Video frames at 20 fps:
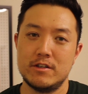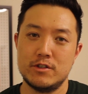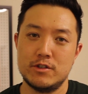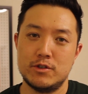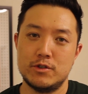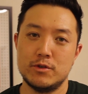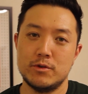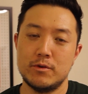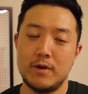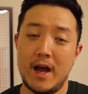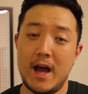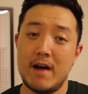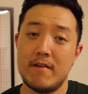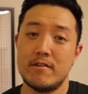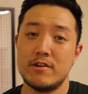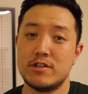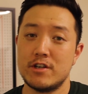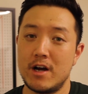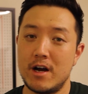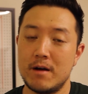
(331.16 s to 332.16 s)
to have
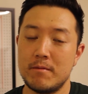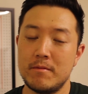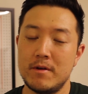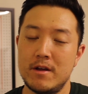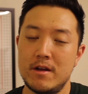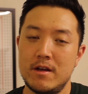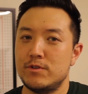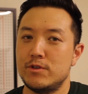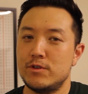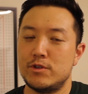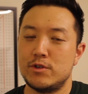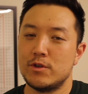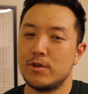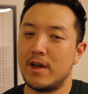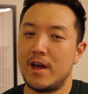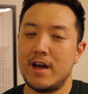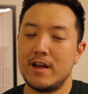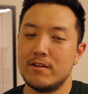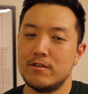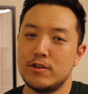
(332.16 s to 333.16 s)
a job so
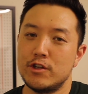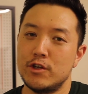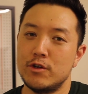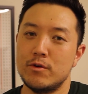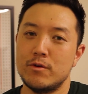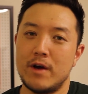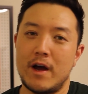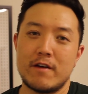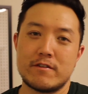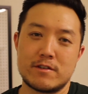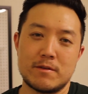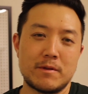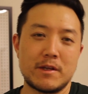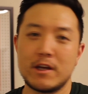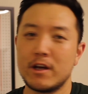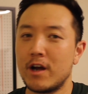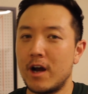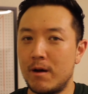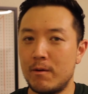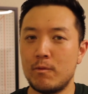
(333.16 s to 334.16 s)
that you have something
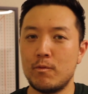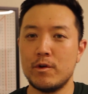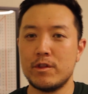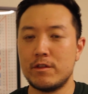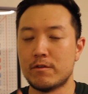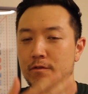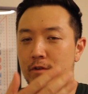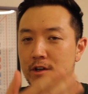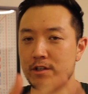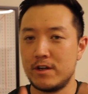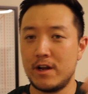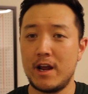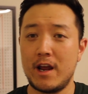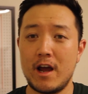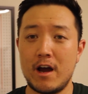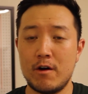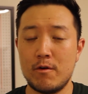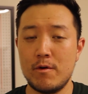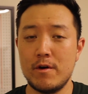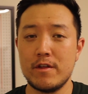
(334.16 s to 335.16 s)
in common with the friends you hang
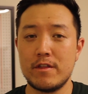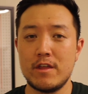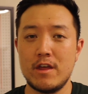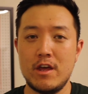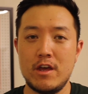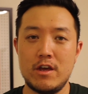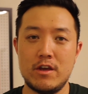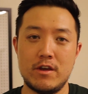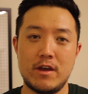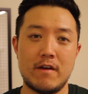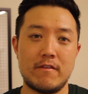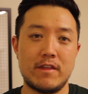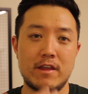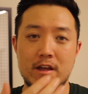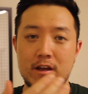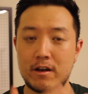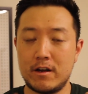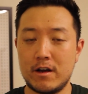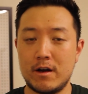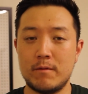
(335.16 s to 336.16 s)
out with, you have the
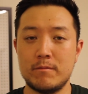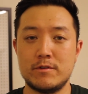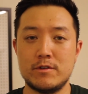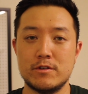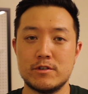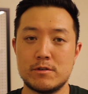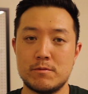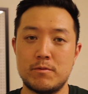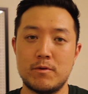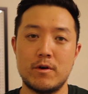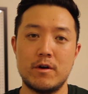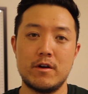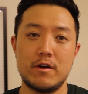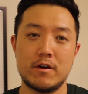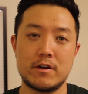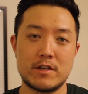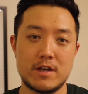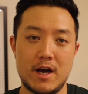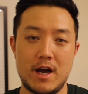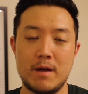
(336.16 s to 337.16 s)
income to support
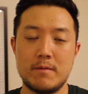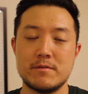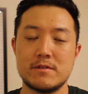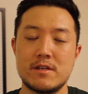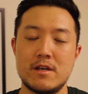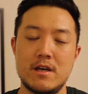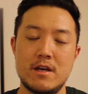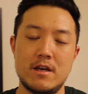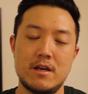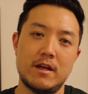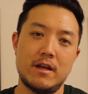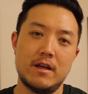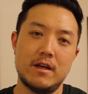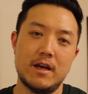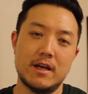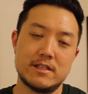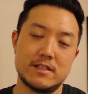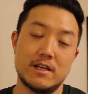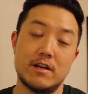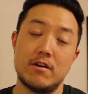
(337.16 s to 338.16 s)
your times,
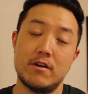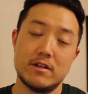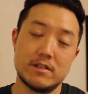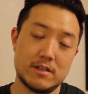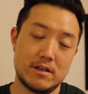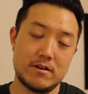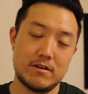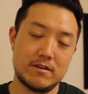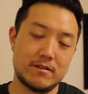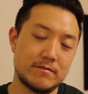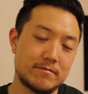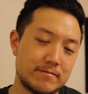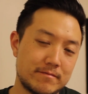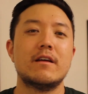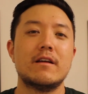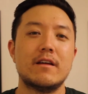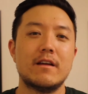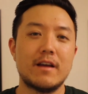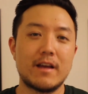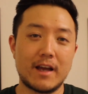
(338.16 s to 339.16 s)
etc., etc.
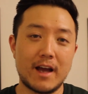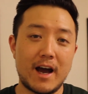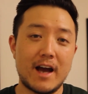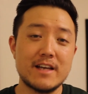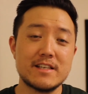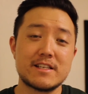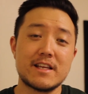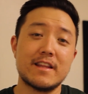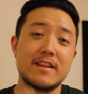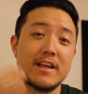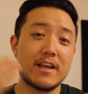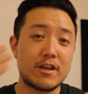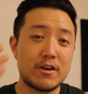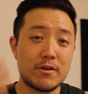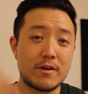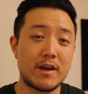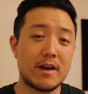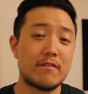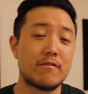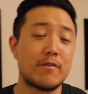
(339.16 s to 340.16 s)
Guys, thank
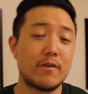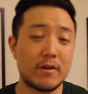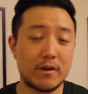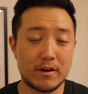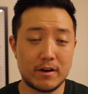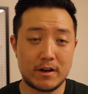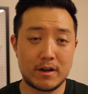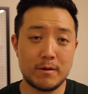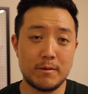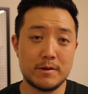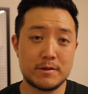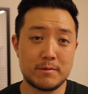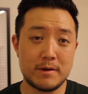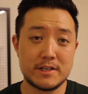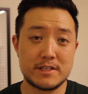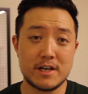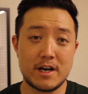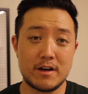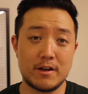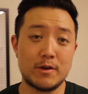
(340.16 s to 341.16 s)
you again for coming to my
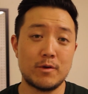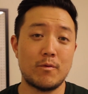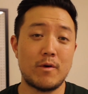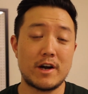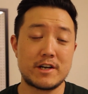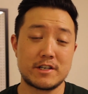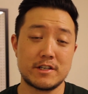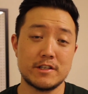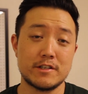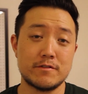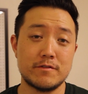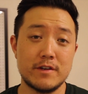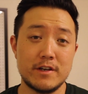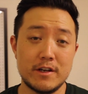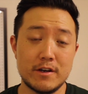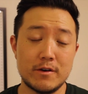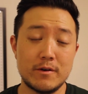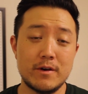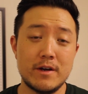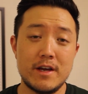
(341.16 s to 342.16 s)
channel and watching this
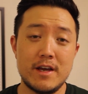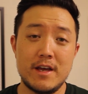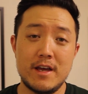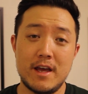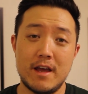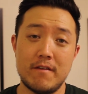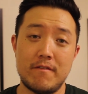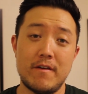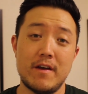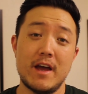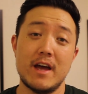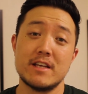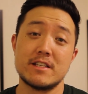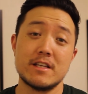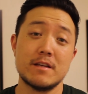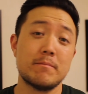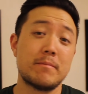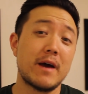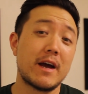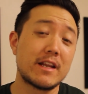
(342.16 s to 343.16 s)
video. If it has
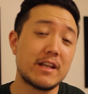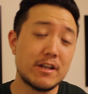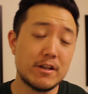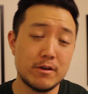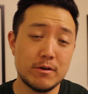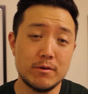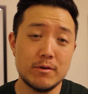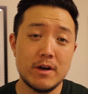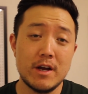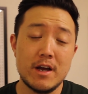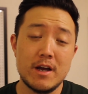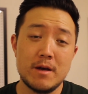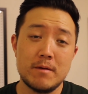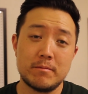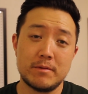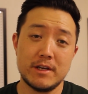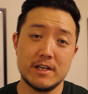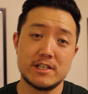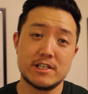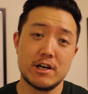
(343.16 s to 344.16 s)
impacted you,
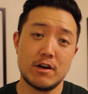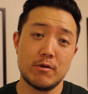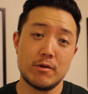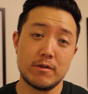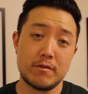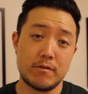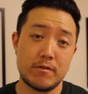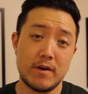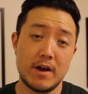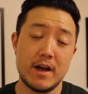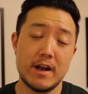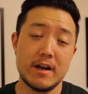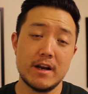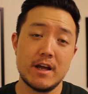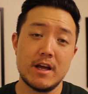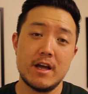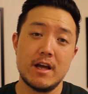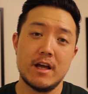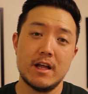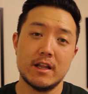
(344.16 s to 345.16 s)
please share it with a
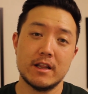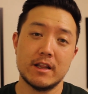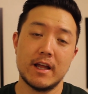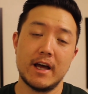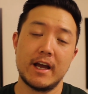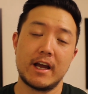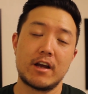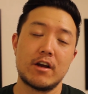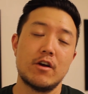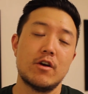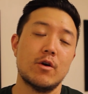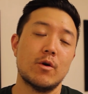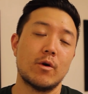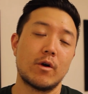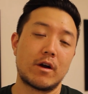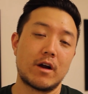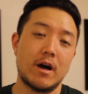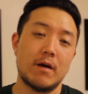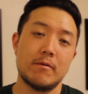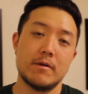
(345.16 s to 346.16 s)
friend, like,
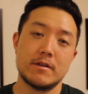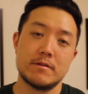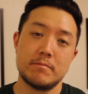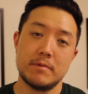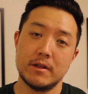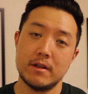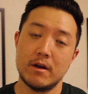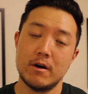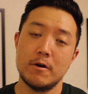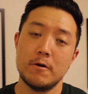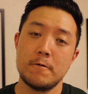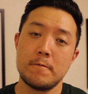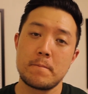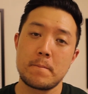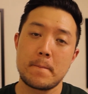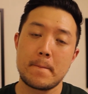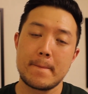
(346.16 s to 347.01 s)
or comment below.